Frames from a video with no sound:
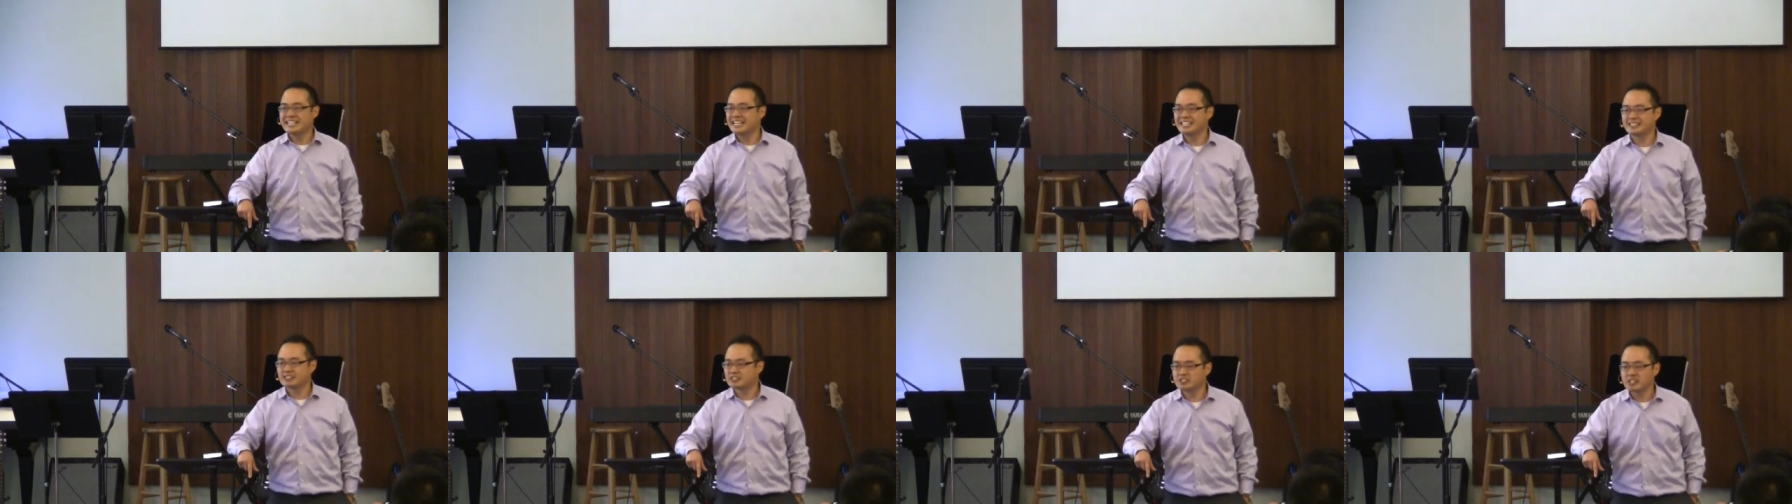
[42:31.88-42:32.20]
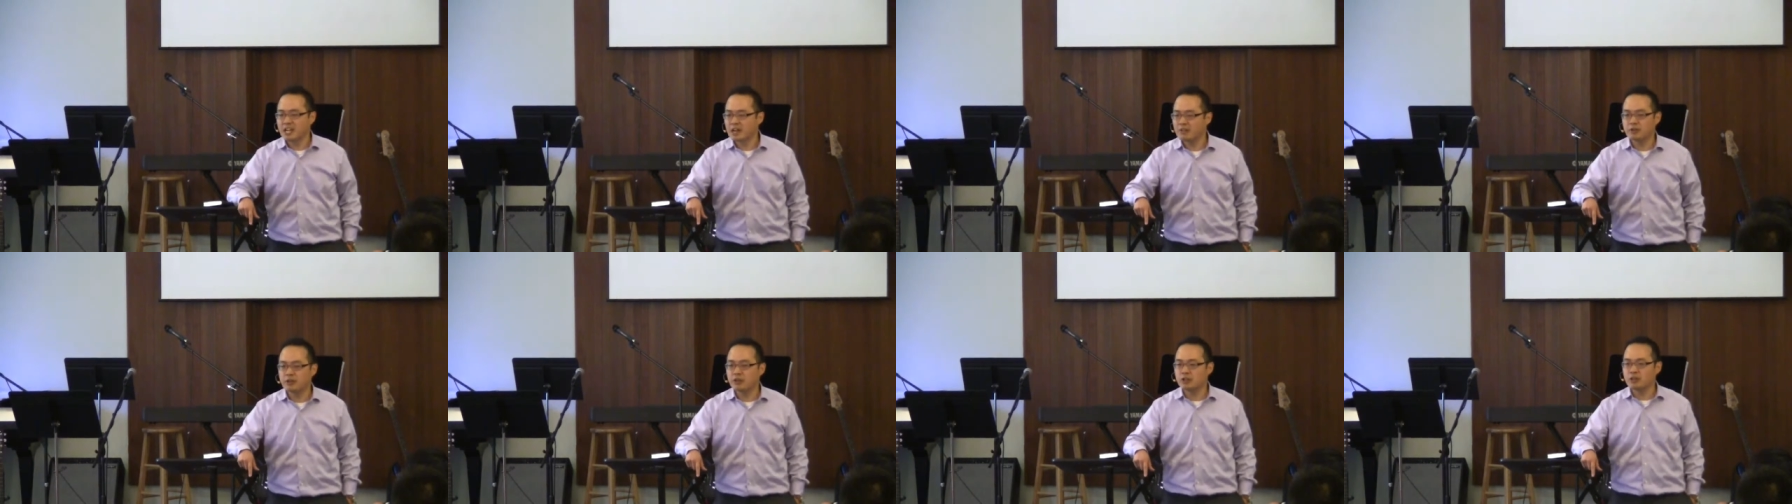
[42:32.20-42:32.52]
It's
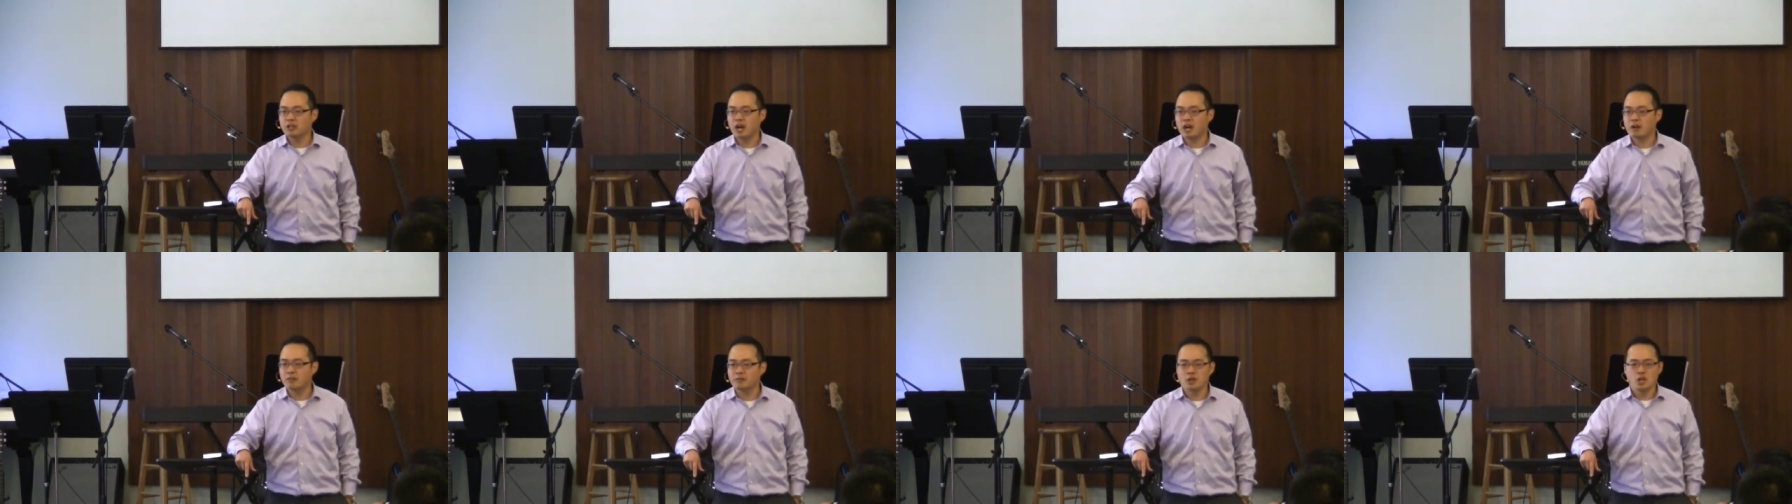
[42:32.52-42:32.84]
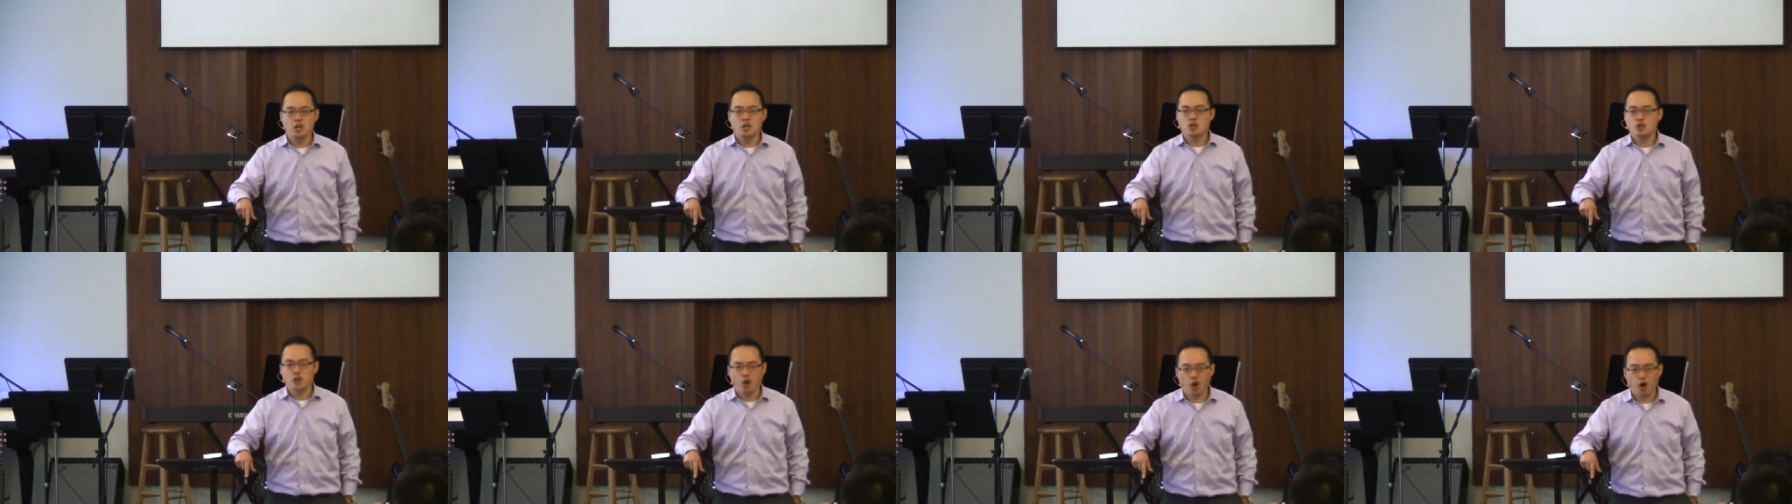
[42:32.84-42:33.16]
never enough.
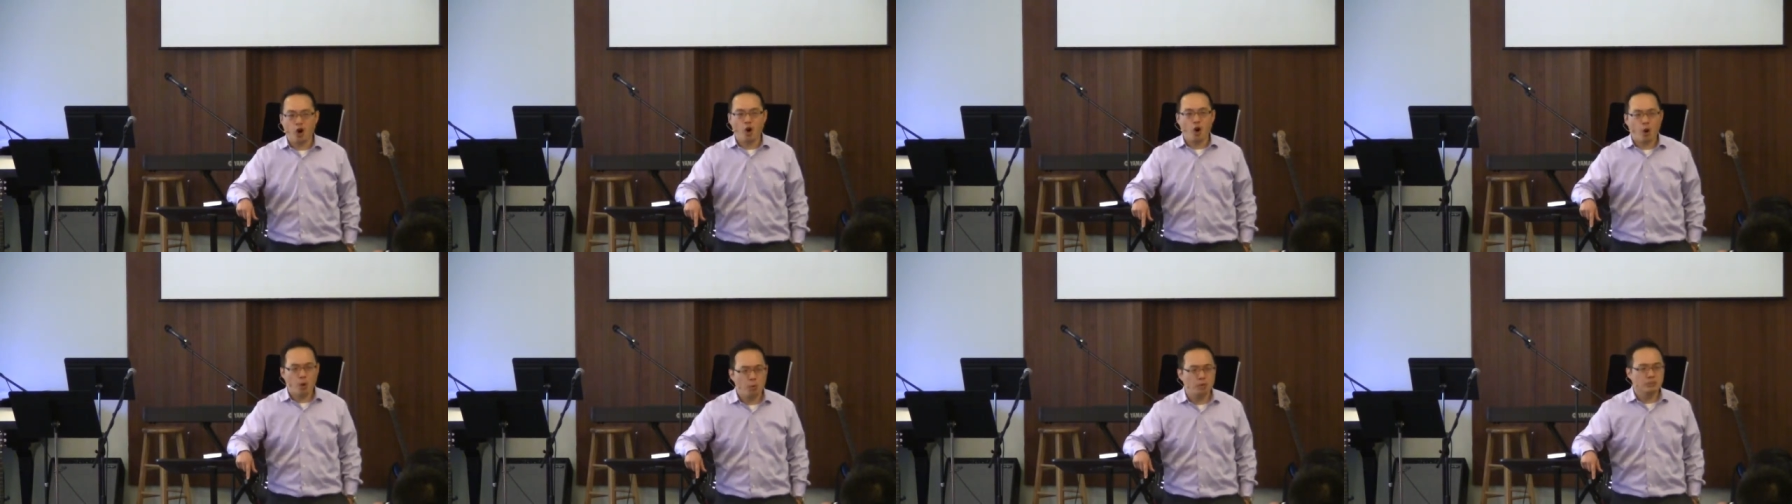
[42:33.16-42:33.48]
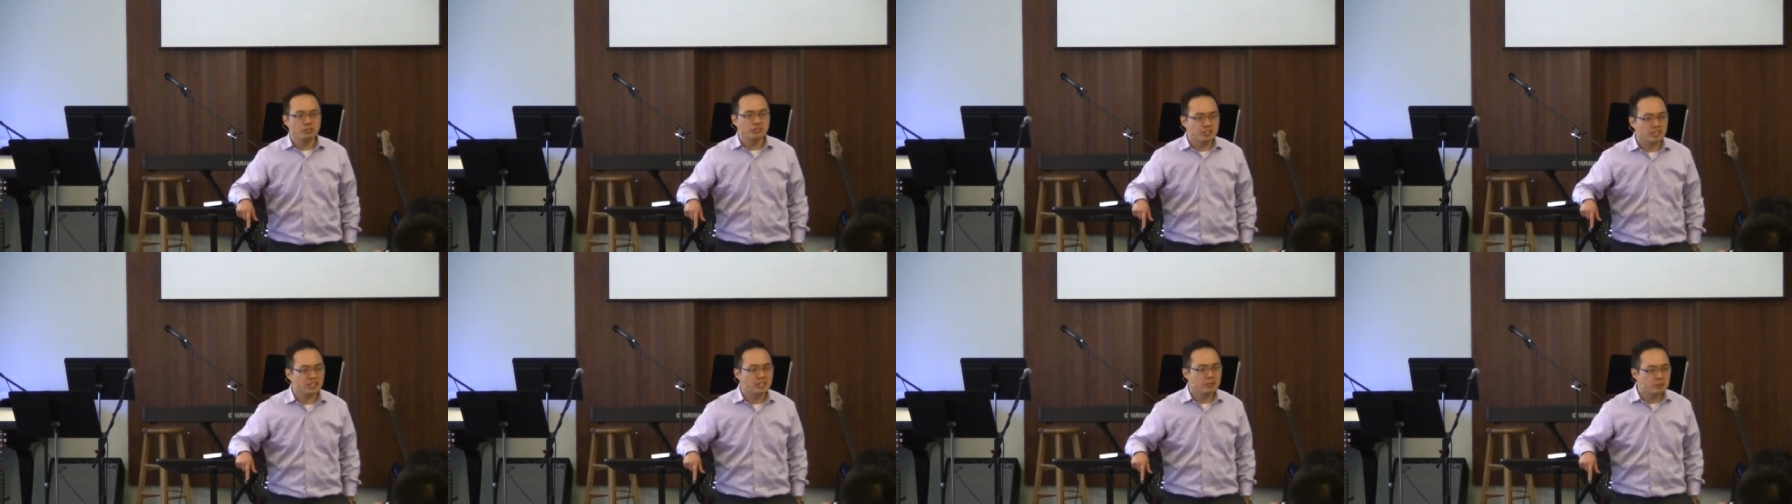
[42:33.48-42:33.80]
You're
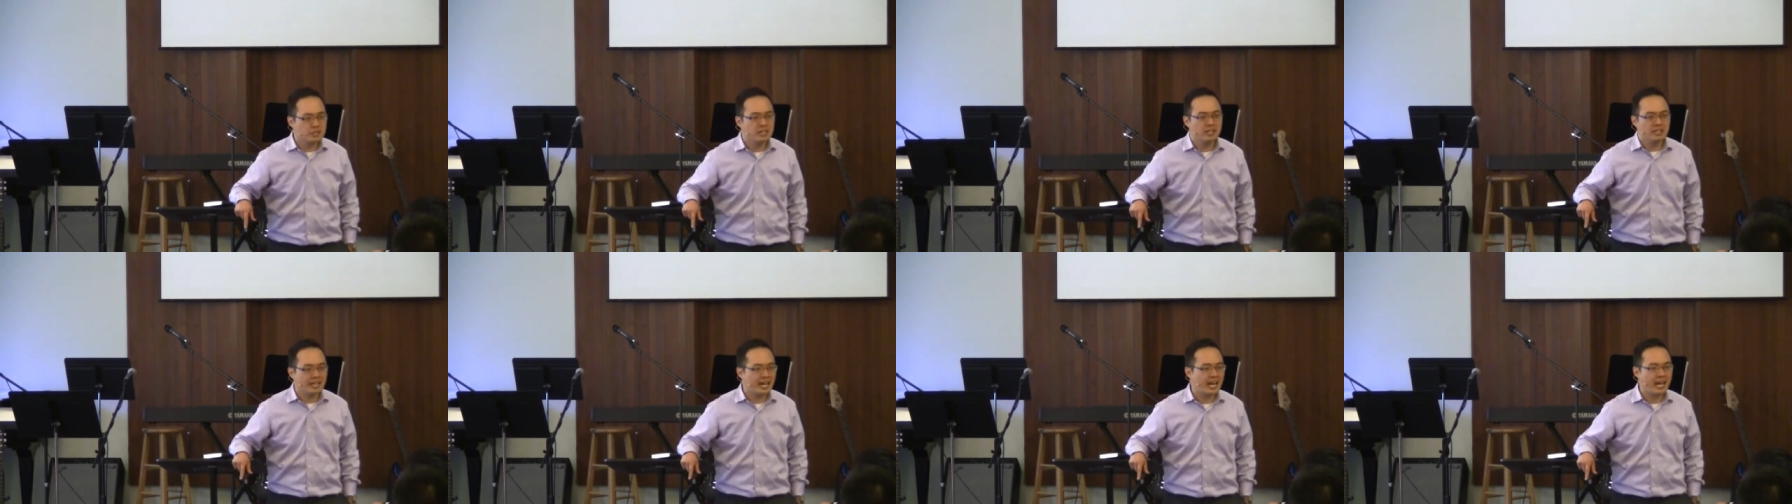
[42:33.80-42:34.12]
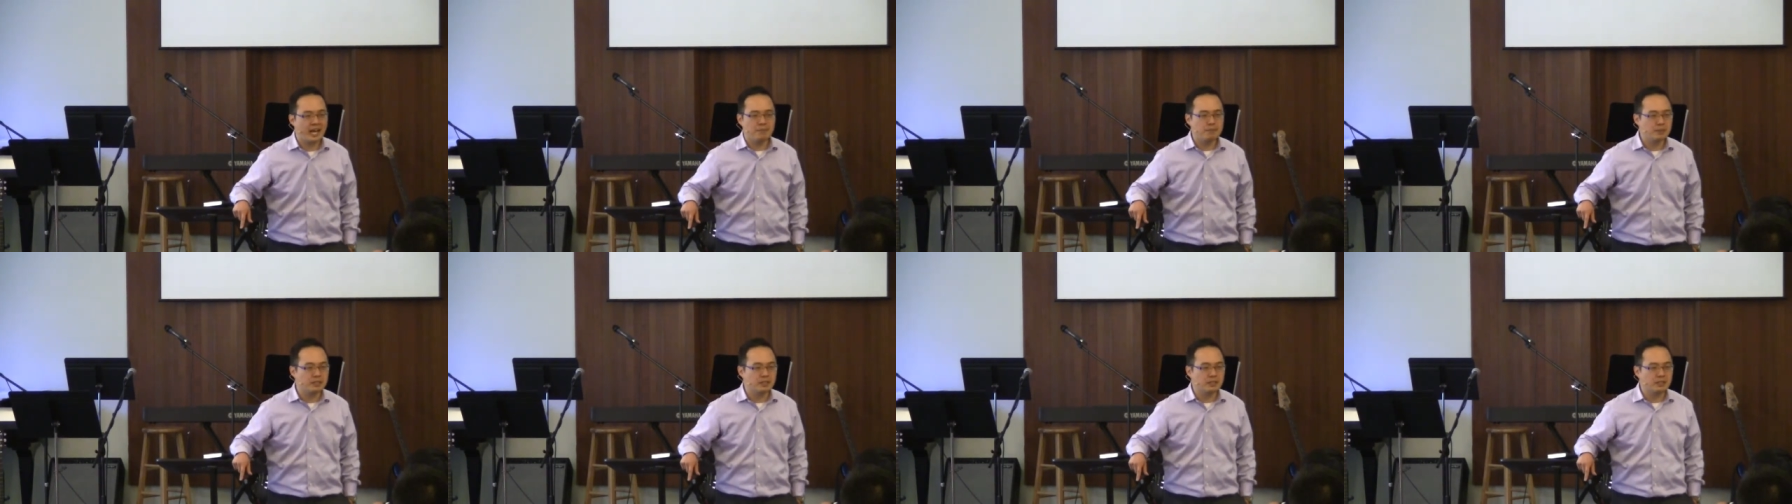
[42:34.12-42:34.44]
always going to be
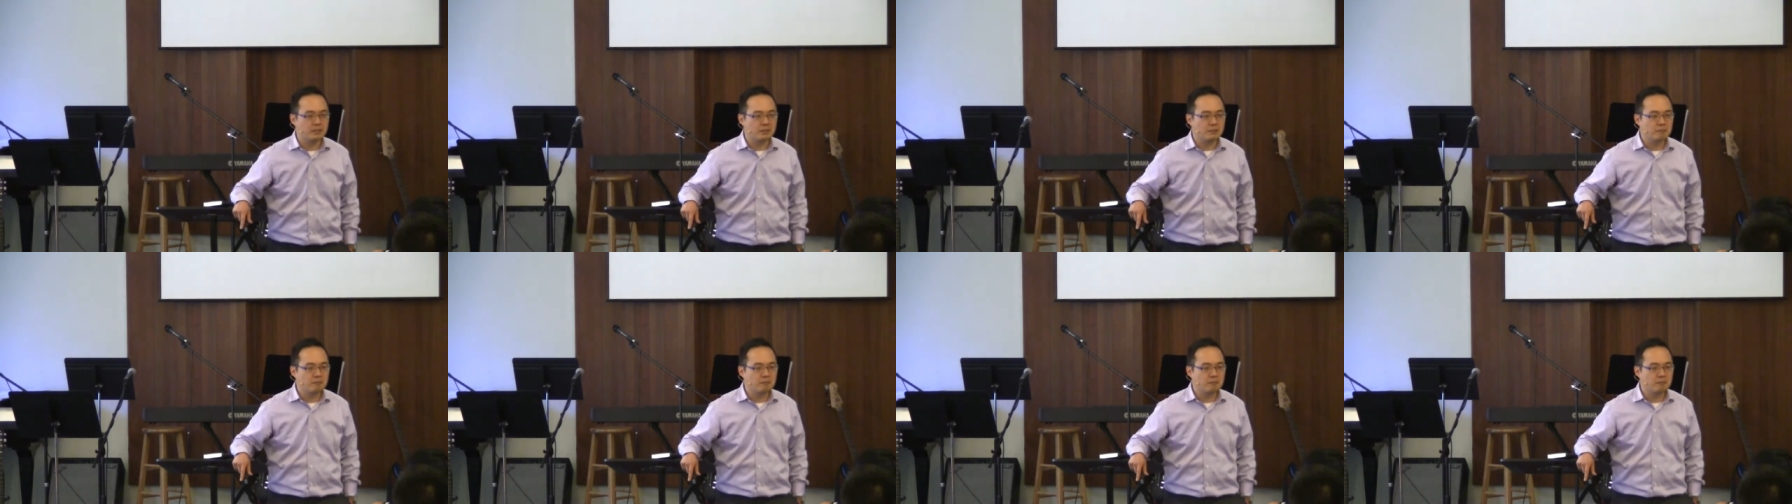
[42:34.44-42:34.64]
unhappy.